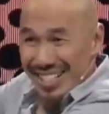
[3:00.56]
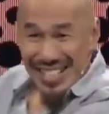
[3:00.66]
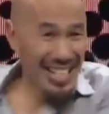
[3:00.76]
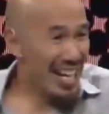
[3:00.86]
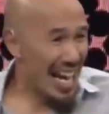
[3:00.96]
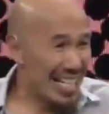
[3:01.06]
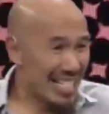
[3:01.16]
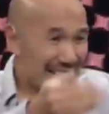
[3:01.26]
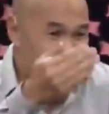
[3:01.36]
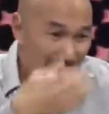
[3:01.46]
See, and
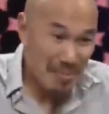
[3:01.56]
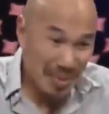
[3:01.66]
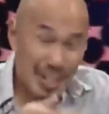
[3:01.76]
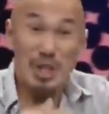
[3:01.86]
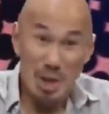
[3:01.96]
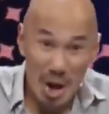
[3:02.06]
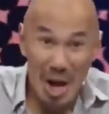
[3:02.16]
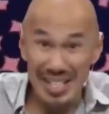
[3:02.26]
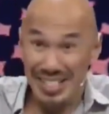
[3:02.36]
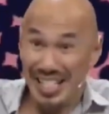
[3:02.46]
that's the same thing
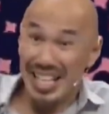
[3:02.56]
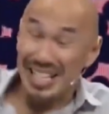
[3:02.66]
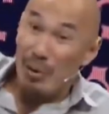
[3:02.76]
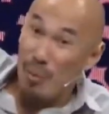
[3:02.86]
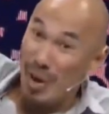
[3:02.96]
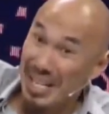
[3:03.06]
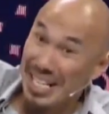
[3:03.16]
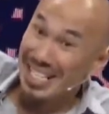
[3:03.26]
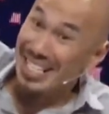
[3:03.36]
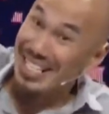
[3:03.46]
John is saying, that when
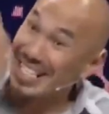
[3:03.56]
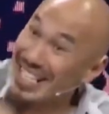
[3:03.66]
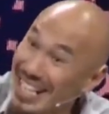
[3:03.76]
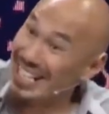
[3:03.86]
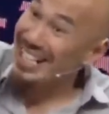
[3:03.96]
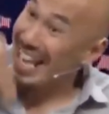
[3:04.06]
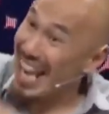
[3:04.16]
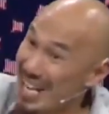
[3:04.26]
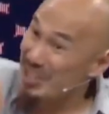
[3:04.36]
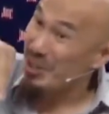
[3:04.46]
his seed
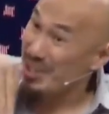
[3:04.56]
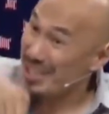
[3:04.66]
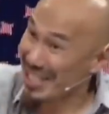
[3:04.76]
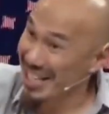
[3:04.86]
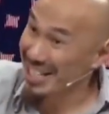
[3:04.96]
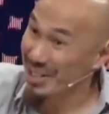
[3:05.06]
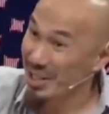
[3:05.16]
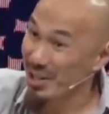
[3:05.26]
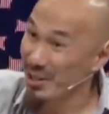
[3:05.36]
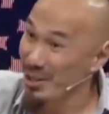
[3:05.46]
enters
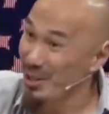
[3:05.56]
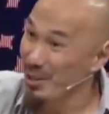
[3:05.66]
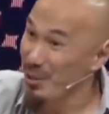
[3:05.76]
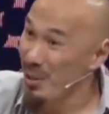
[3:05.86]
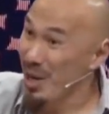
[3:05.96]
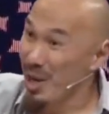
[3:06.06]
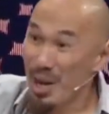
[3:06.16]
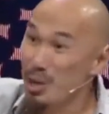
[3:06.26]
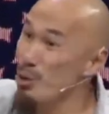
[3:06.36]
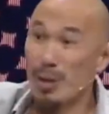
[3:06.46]
into you,
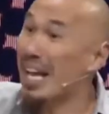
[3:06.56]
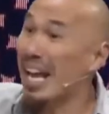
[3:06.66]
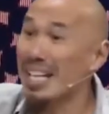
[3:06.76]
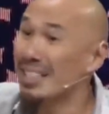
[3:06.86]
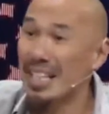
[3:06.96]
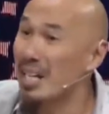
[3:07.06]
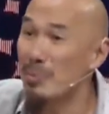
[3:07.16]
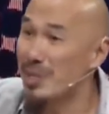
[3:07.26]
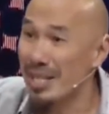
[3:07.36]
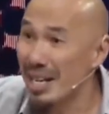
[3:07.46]
you can't
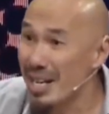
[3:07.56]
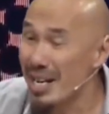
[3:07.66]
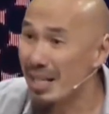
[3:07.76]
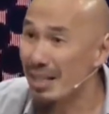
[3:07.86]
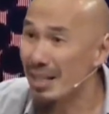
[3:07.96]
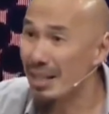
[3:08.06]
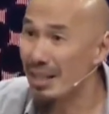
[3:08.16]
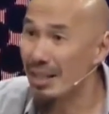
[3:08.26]
keep sinning